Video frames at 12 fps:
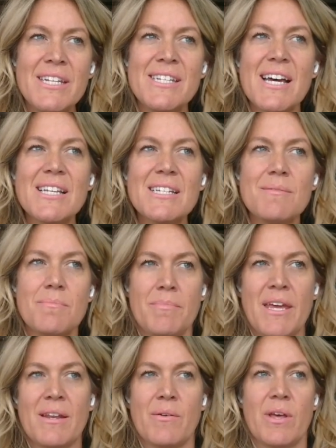it doesn't
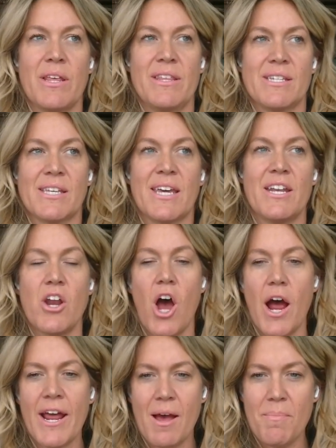mean this
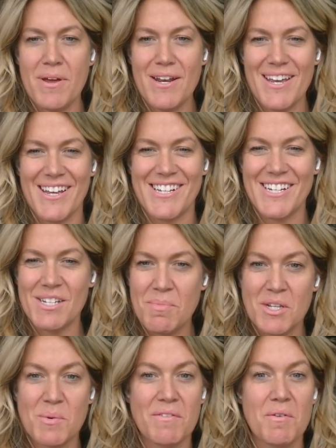cannot happen. It just
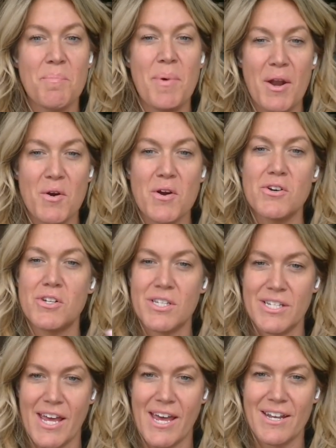means we have to better
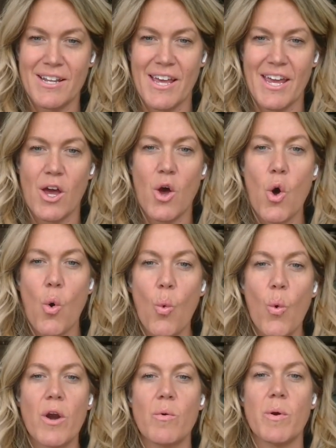understand like
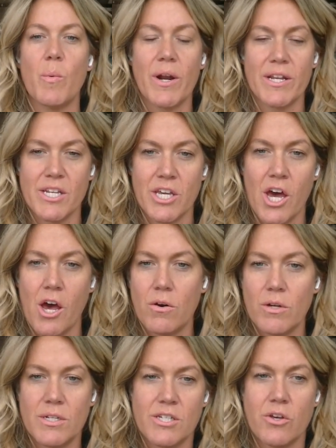where we want it to go.
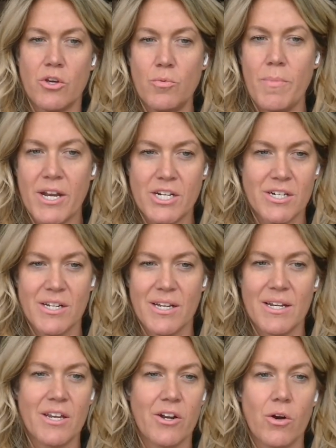And so you mentioned
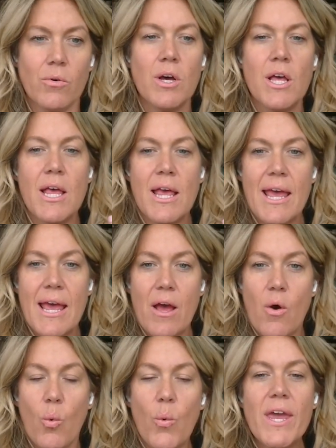it,
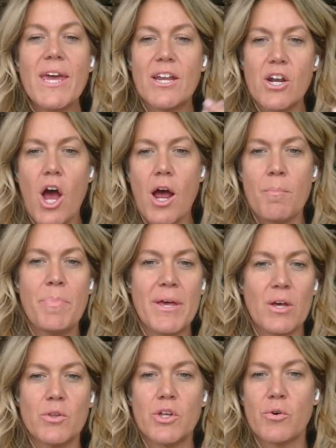we cannot
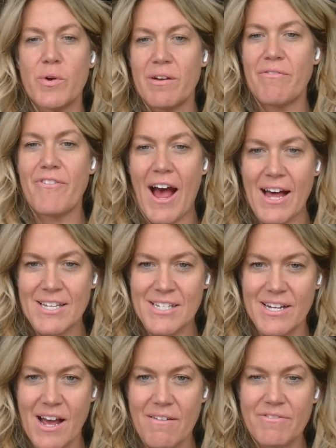build the grid
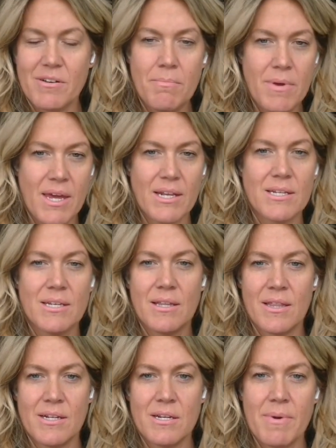fast enough to meet
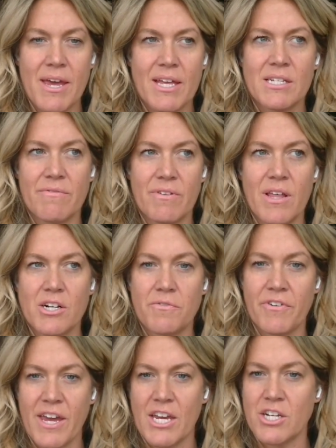the demands of
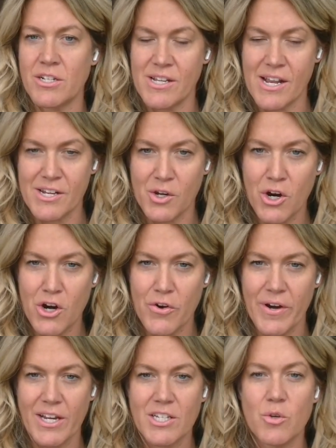electrifications that's
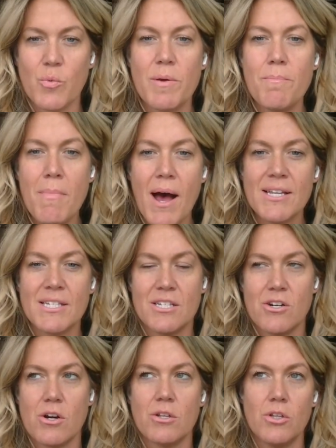occurring. So we must
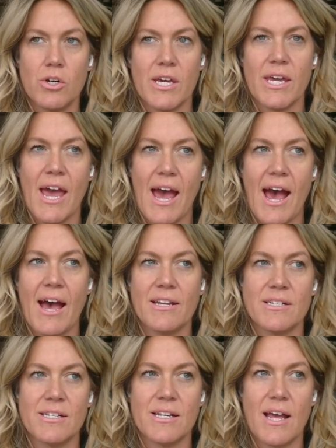start looking at